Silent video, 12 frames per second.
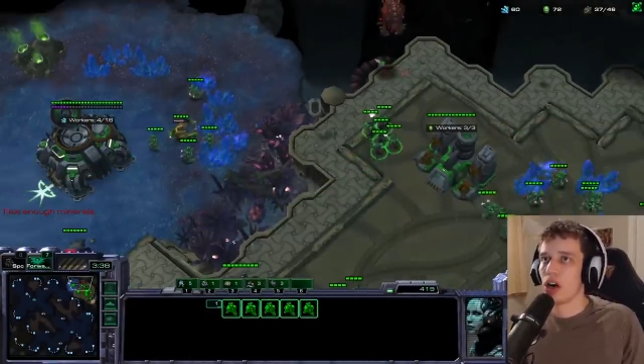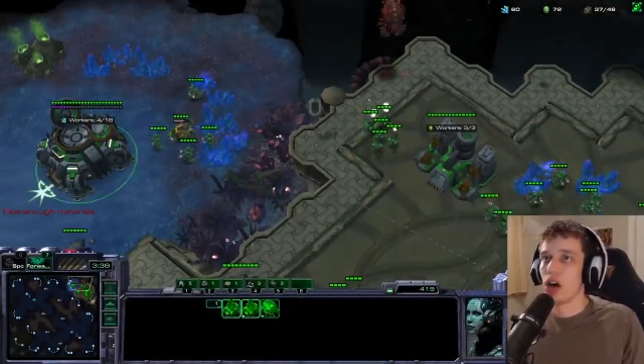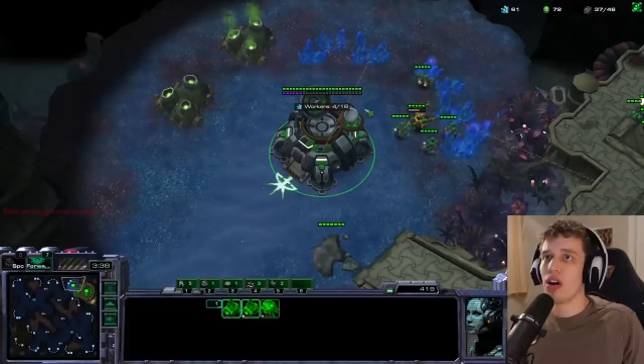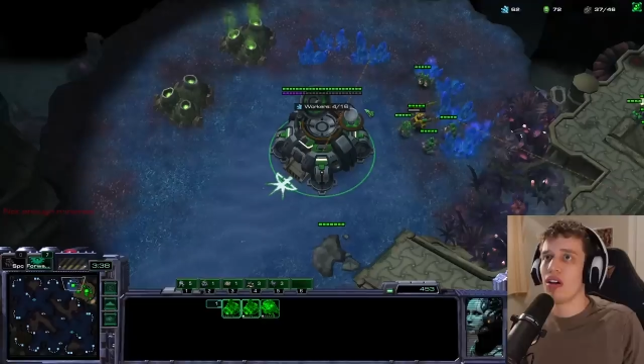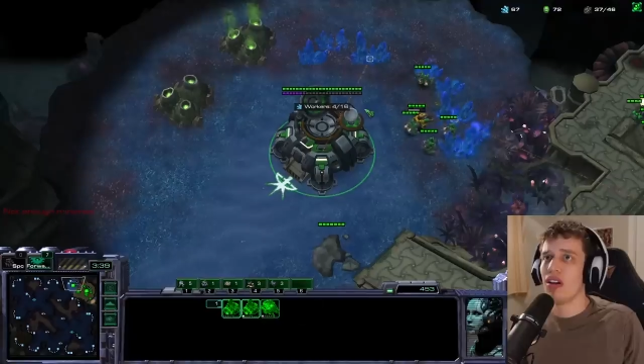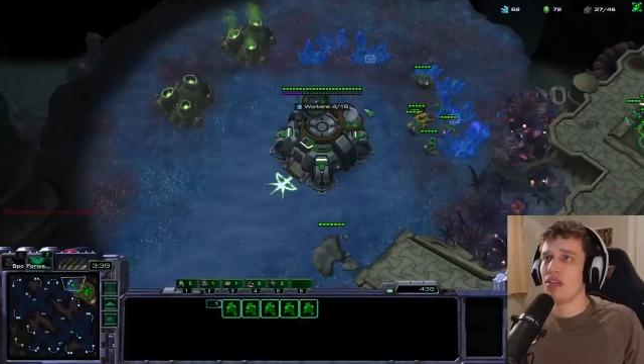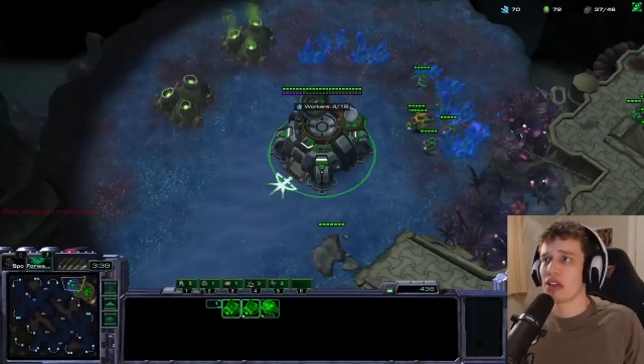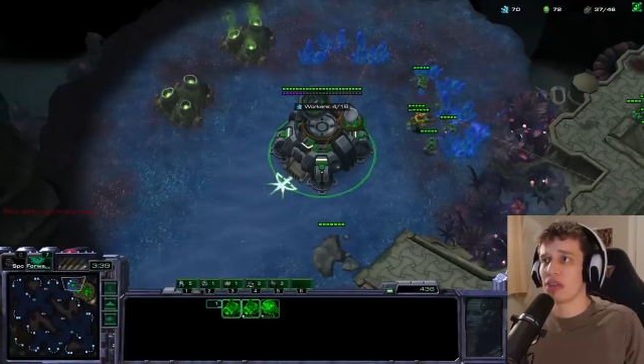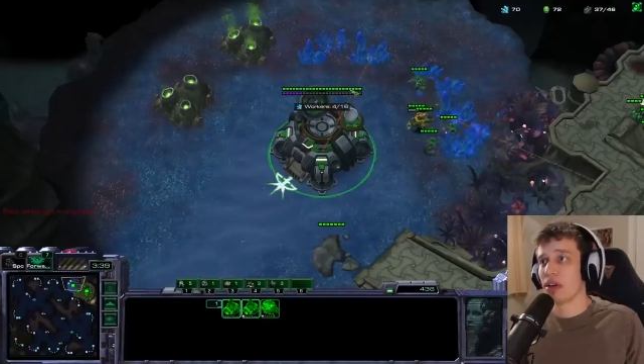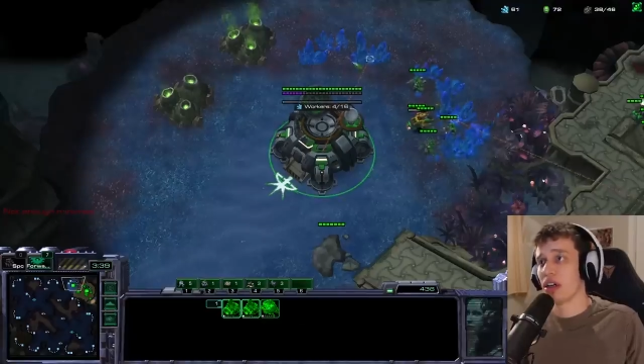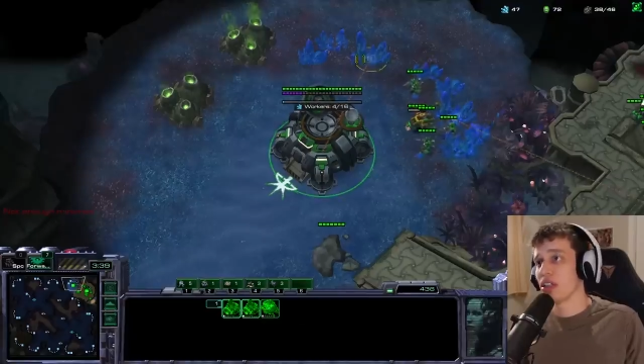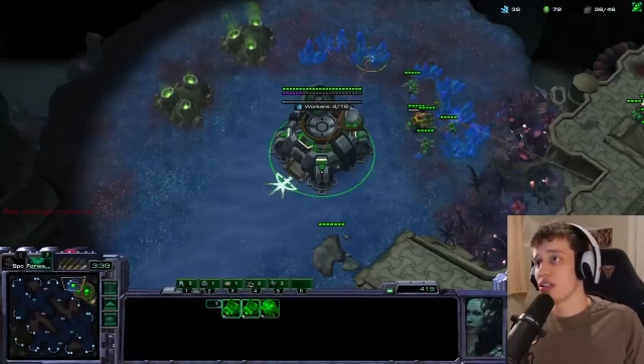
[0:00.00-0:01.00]
Oh, okay,
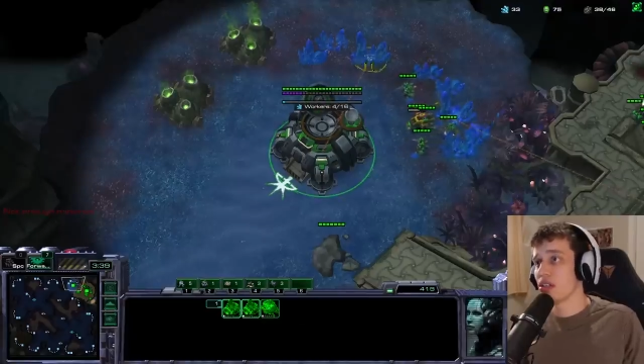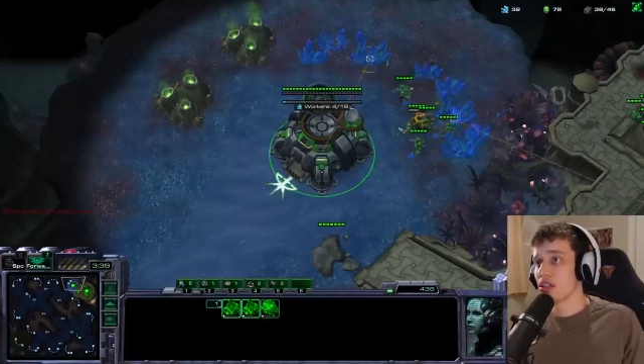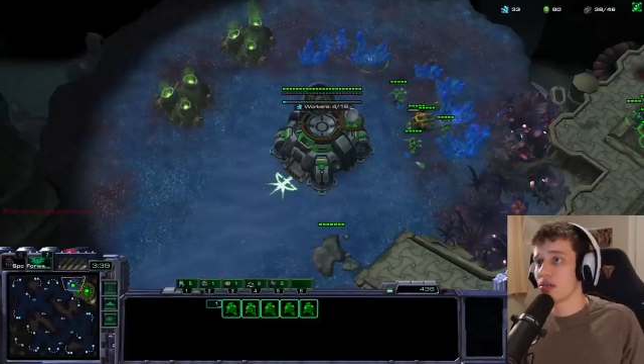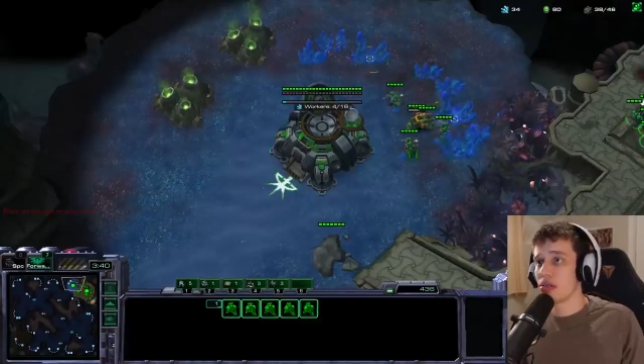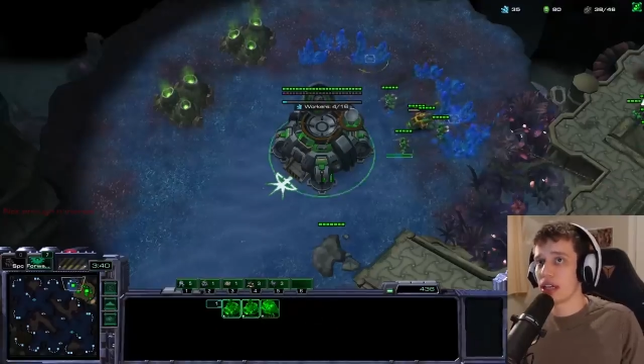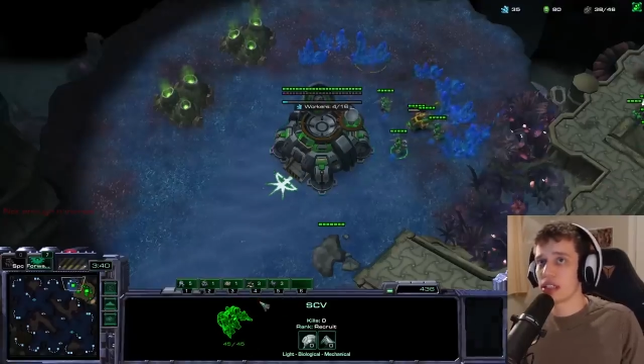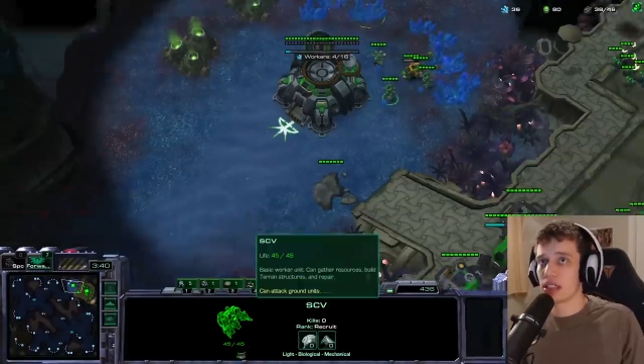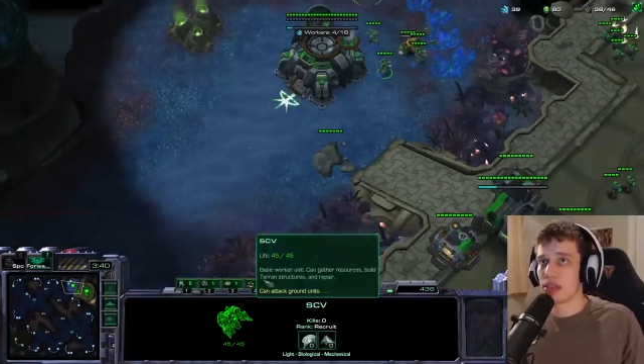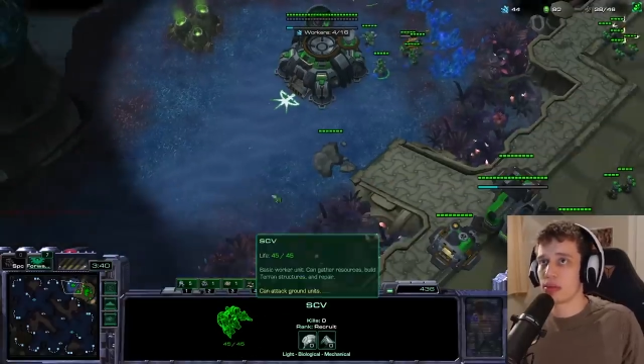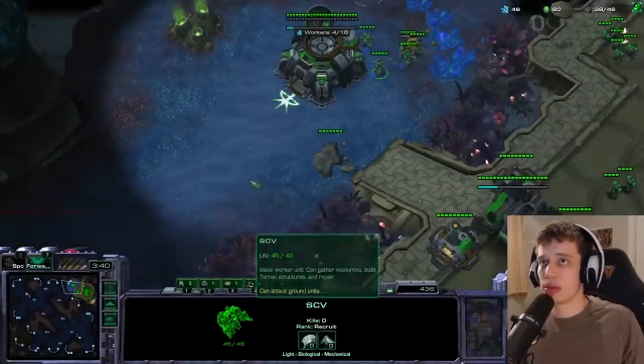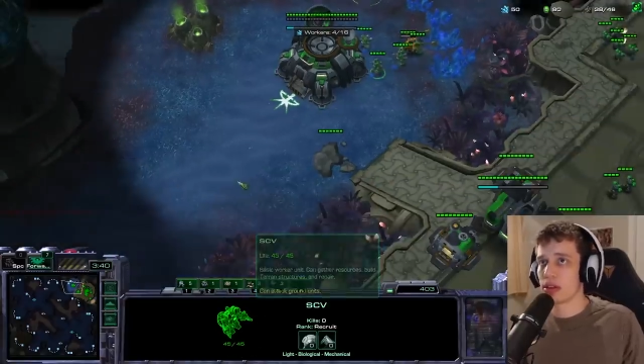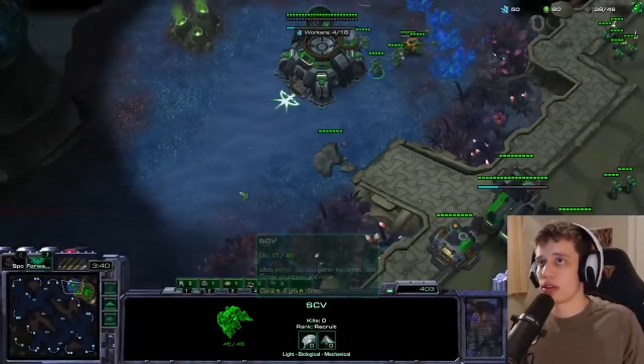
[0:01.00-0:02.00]
well, this could actually
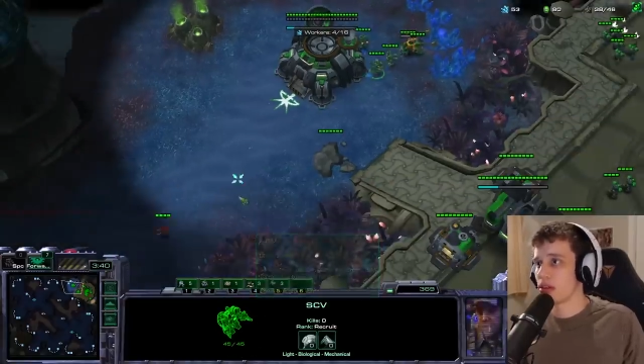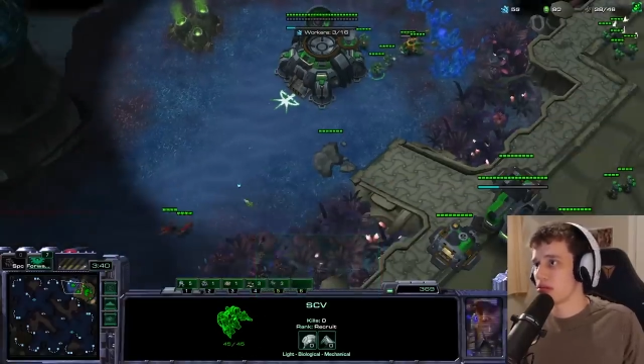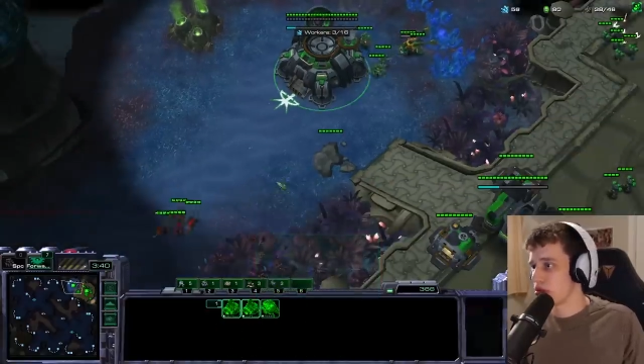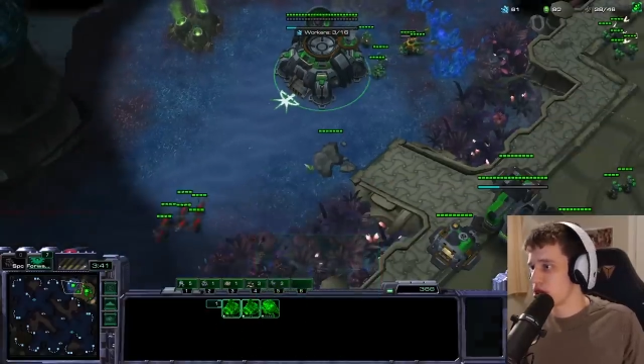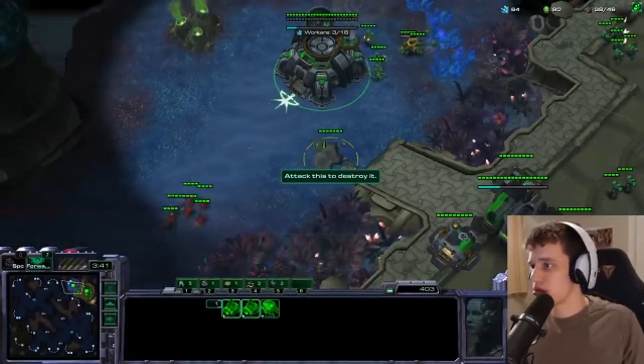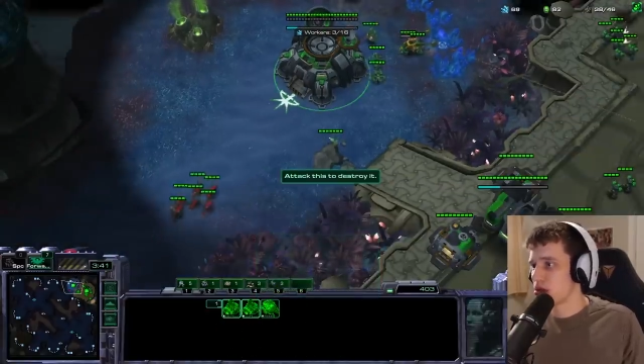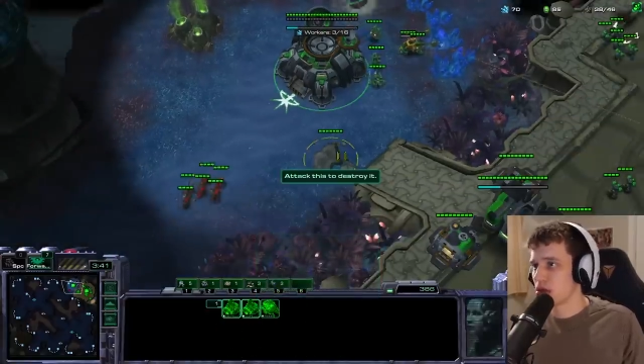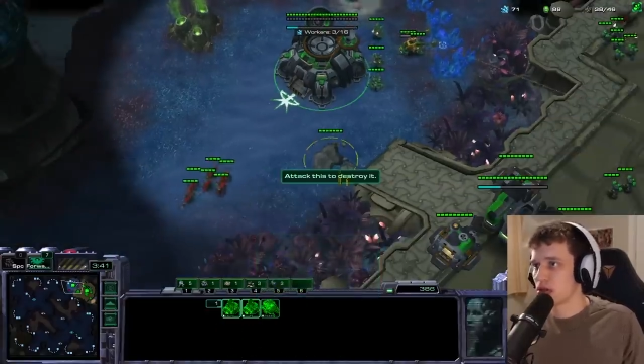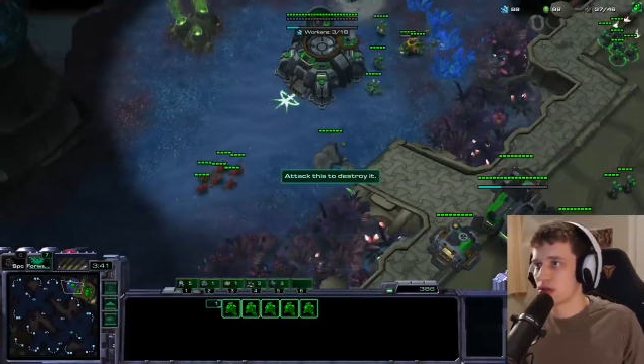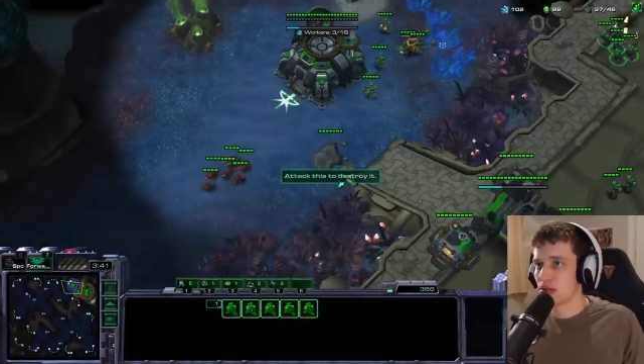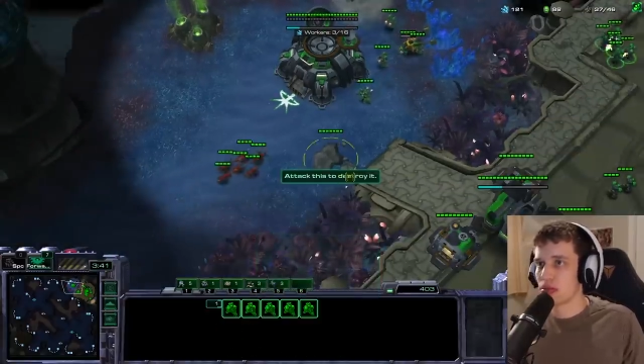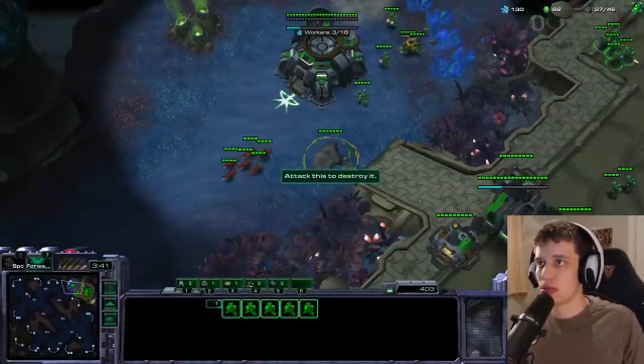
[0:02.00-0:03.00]
work. This could...
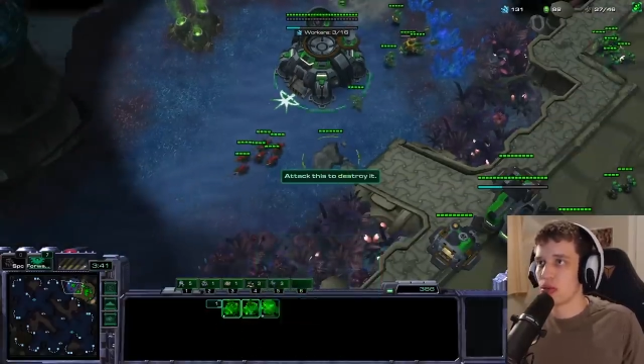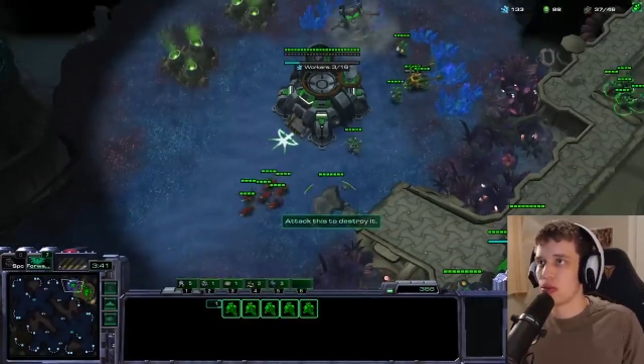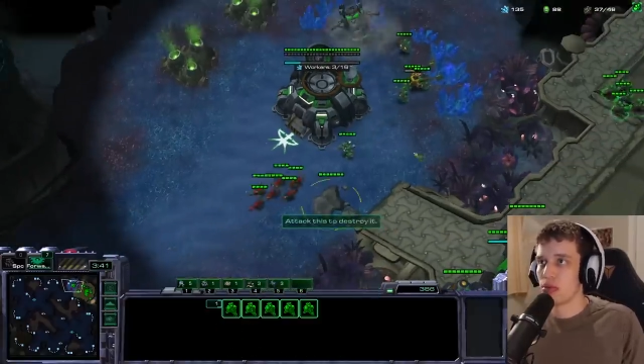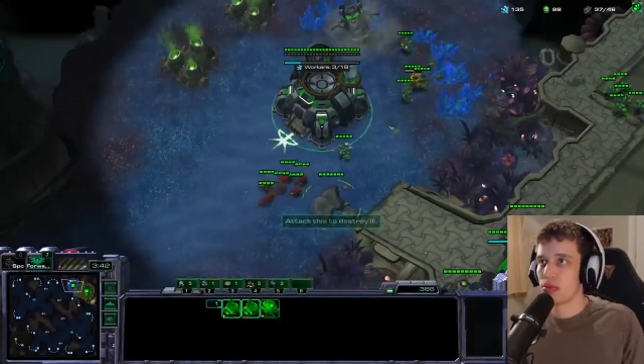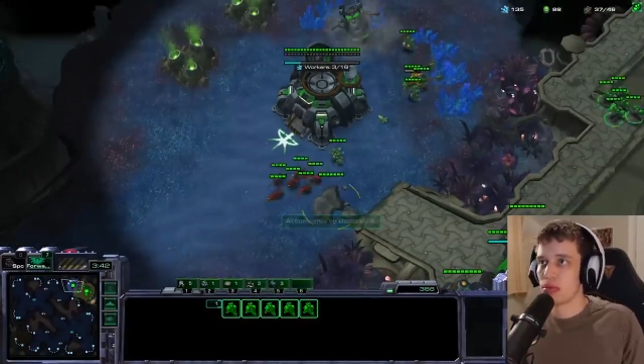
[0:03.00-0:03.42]
Oh.